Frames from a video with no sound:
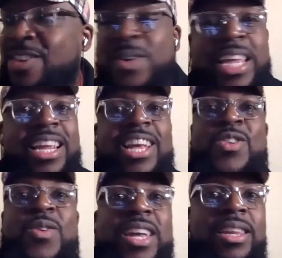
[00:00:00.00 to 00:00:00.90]
you can
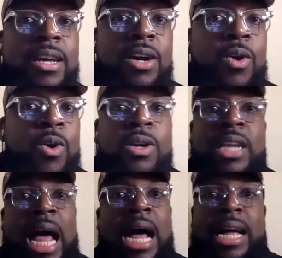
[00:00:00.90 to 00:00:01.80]
you can look
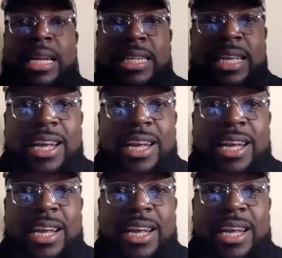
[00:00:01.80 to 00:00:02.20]
online,